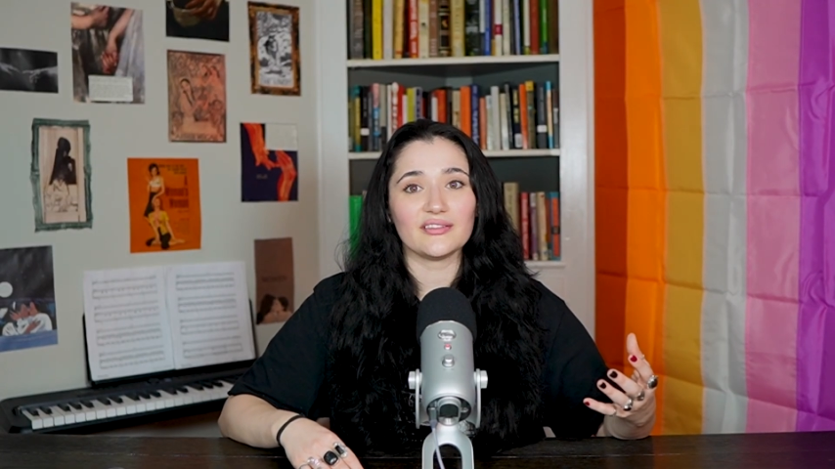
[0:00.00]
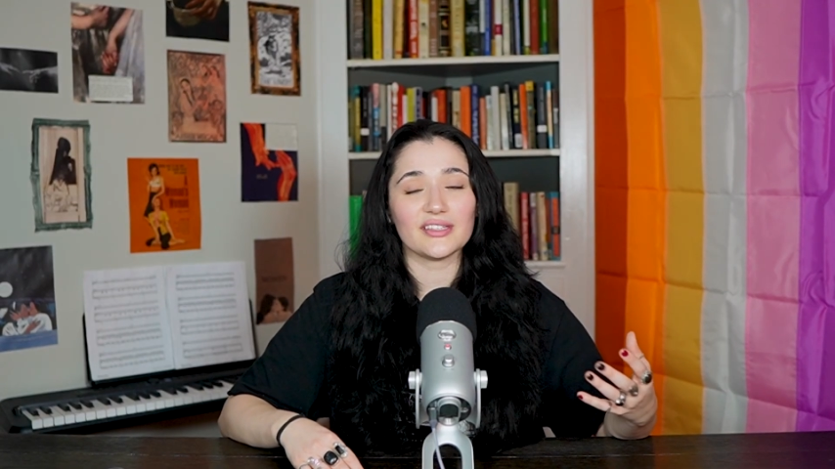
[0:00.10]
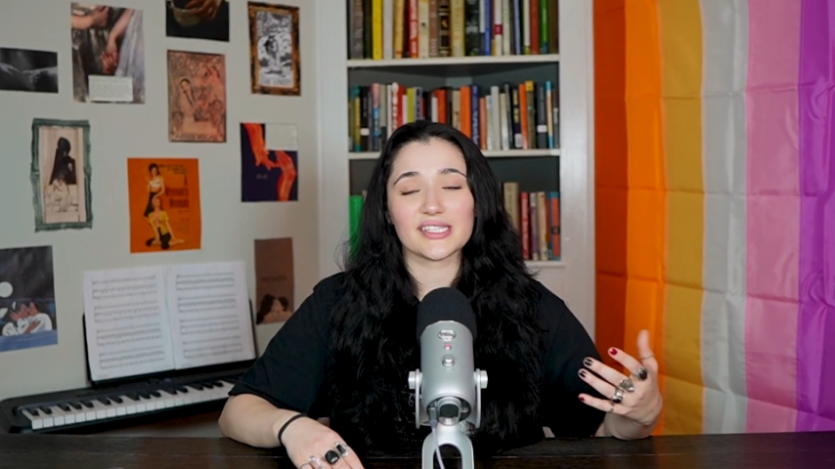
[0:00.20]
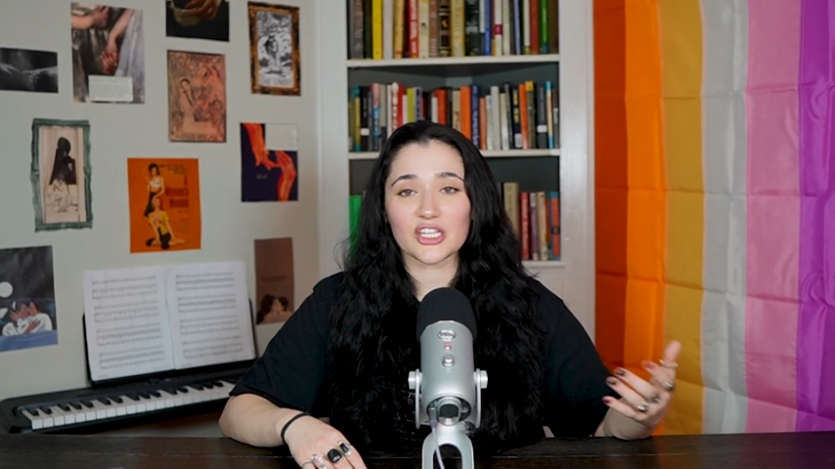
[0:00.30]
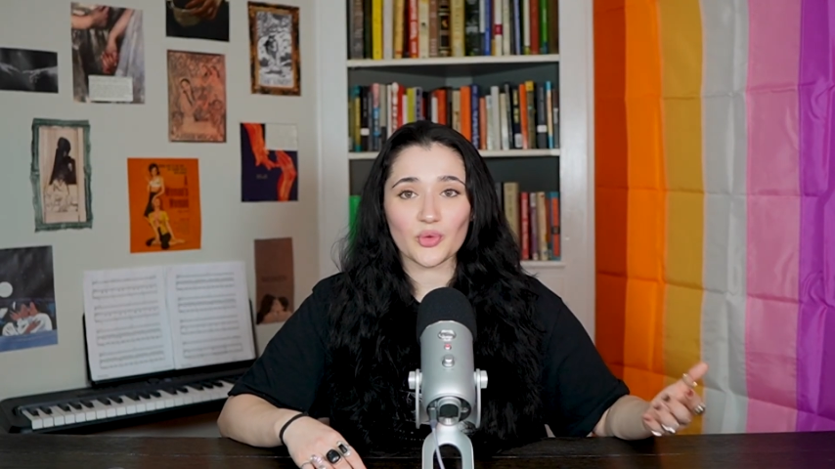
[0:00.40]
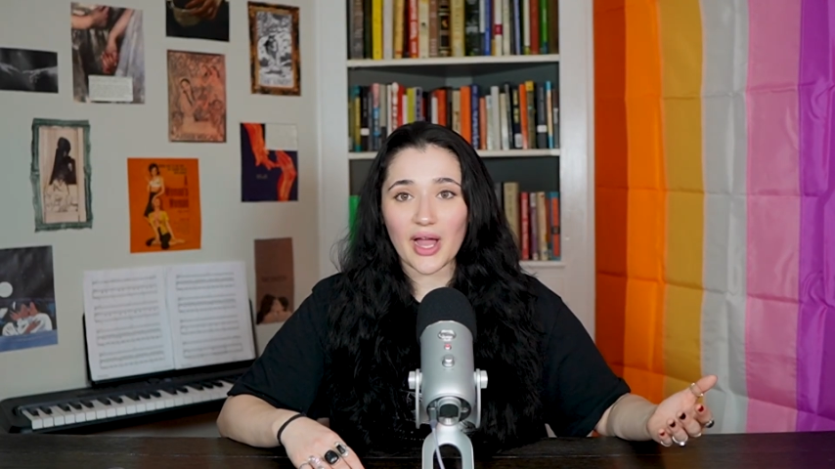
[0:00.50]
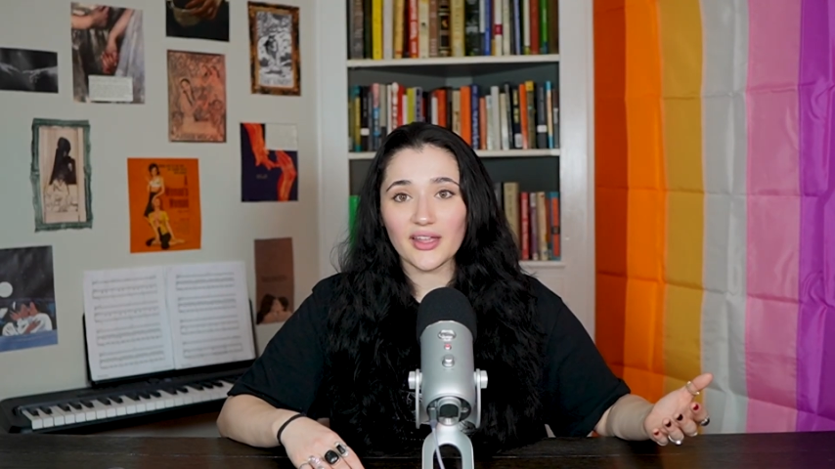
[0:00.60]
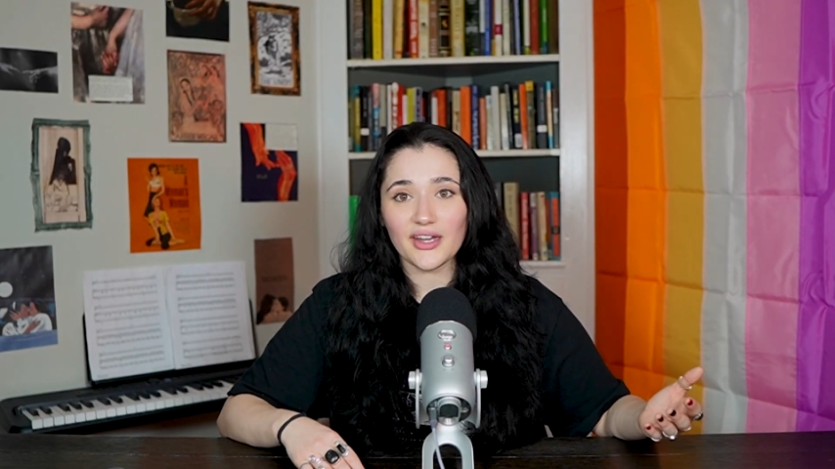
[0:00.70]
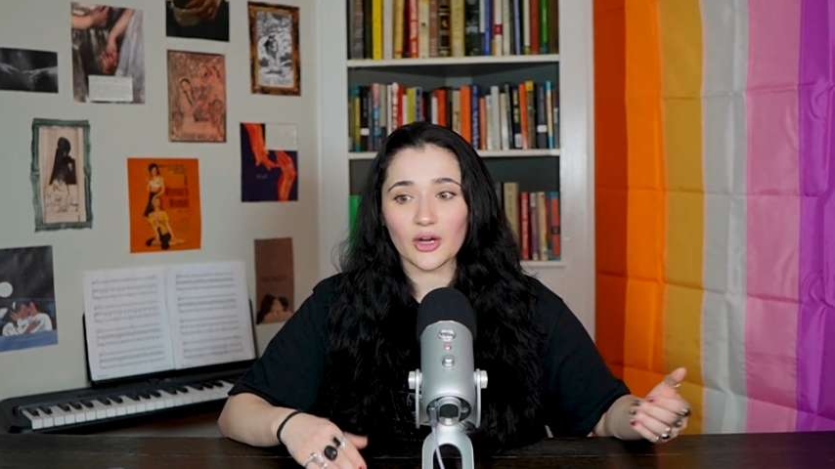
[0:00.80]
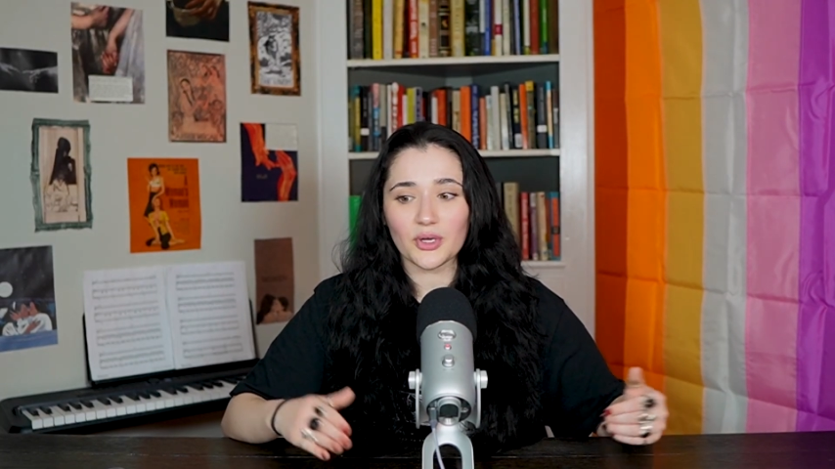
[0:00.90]

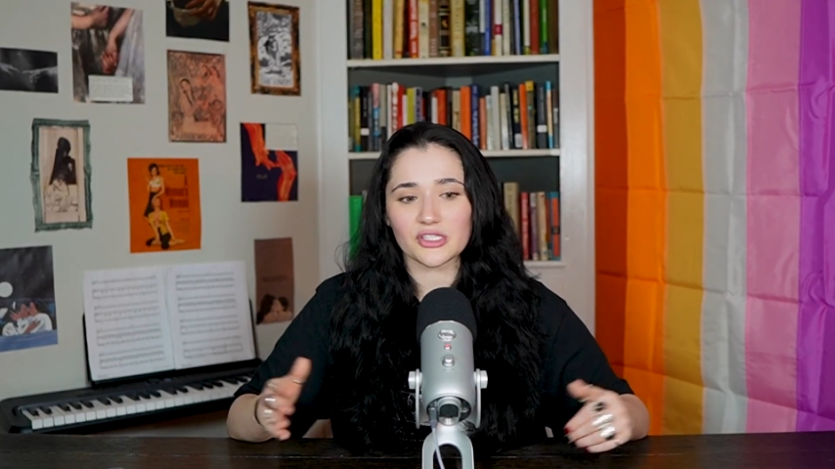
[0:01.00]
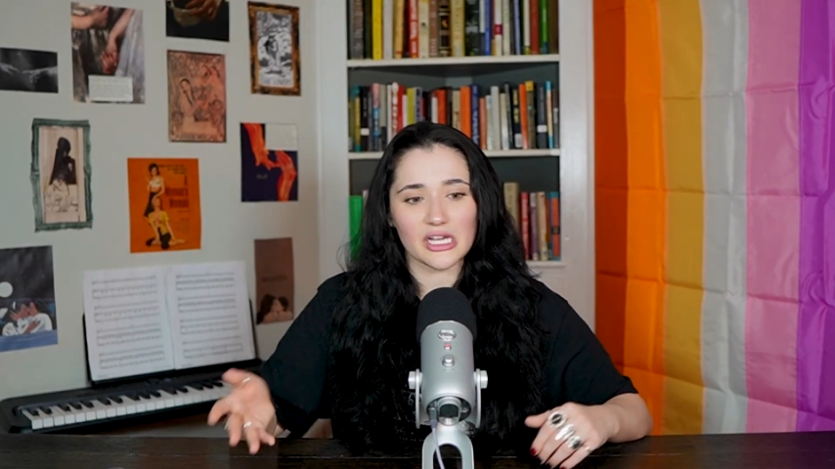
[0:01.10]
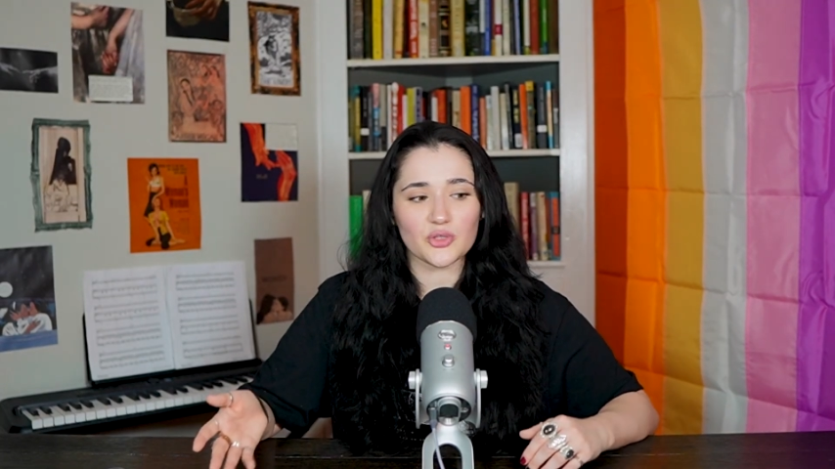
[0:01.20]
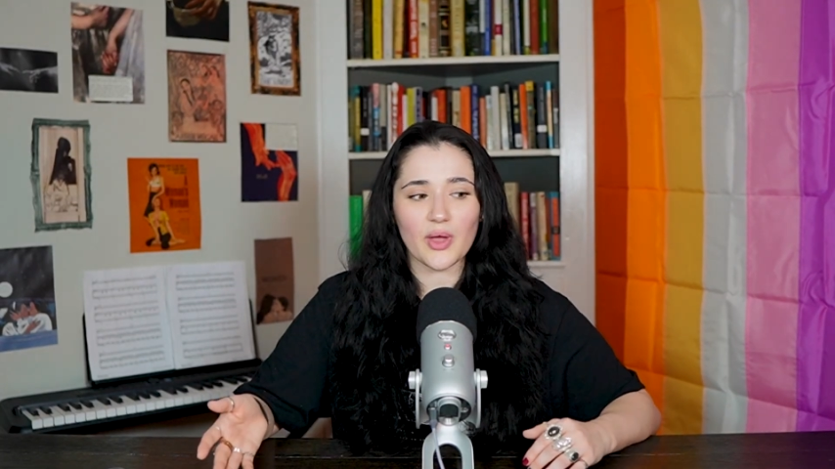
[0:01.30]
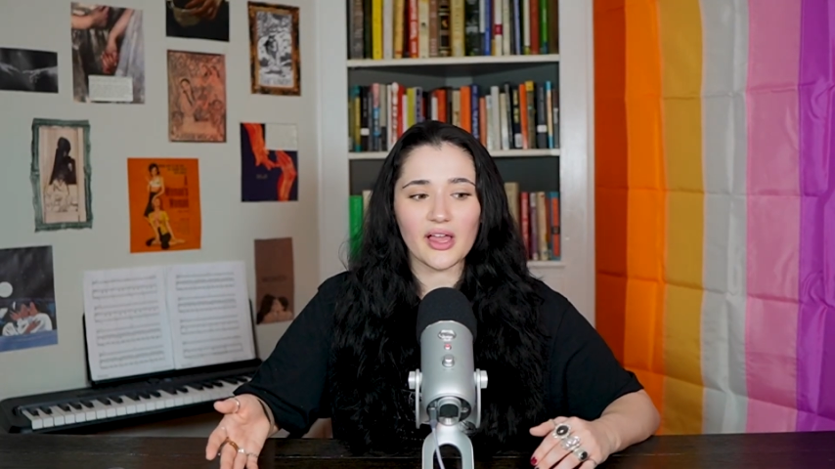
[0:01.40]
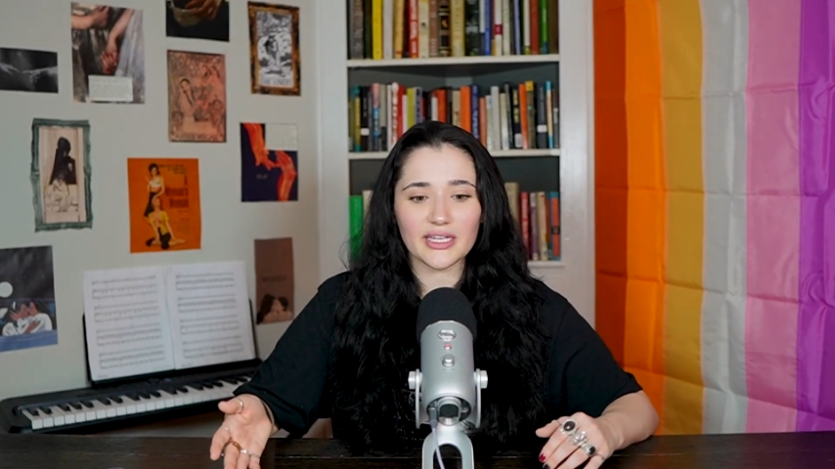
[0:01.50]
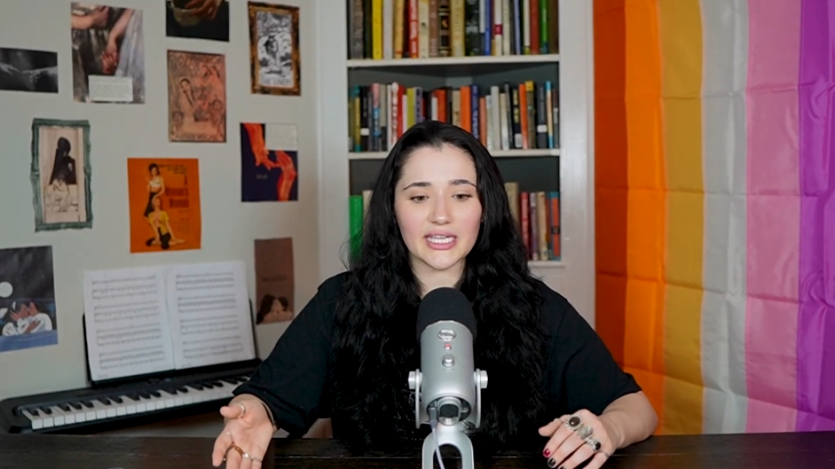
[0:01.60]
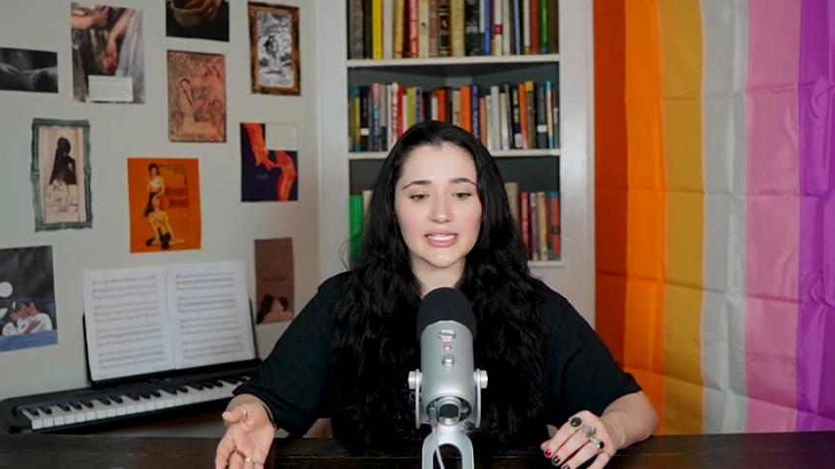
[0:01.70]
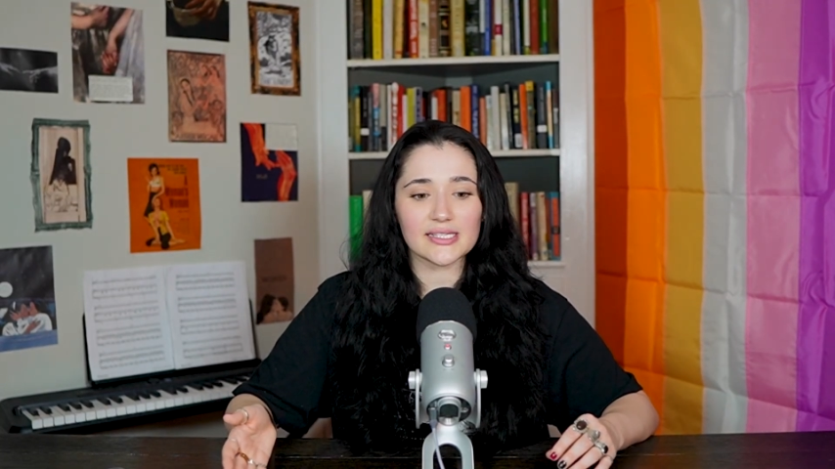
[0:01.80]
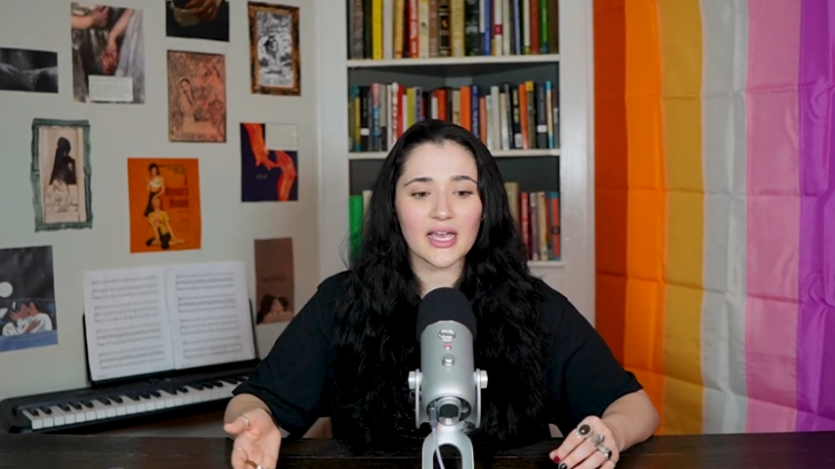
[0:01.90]
sexuality or what your sexuality
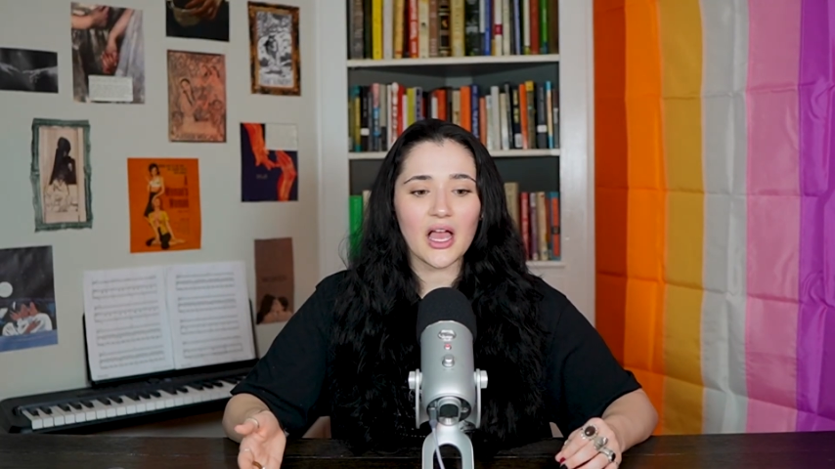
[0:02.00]
is.